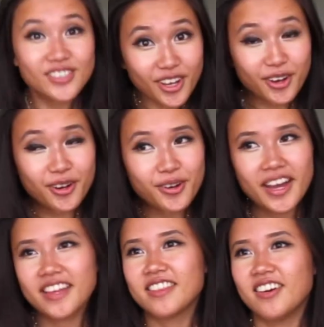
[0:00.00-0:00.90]
So
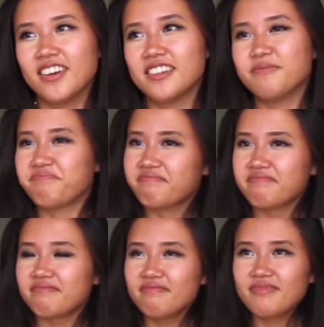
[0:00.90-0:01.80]
I thought,
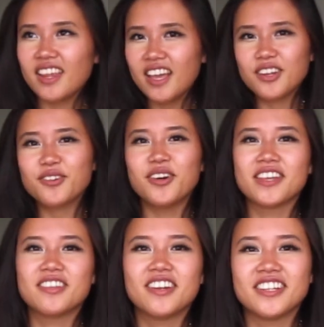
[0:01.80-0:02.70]
I don't know, I
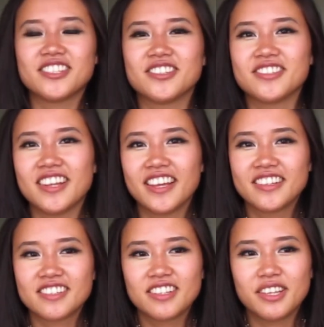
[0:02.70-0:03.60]
thought I should like
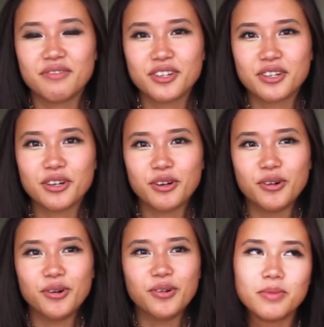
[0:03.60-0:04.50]
give it a
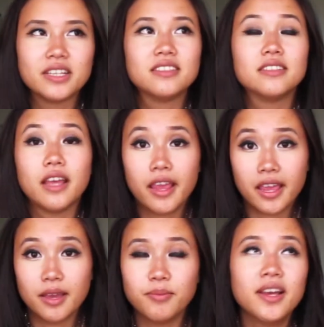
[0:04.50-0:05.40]
go, but
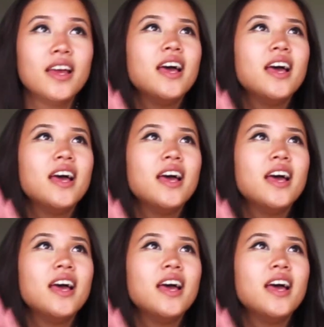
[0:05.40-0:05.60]
damn,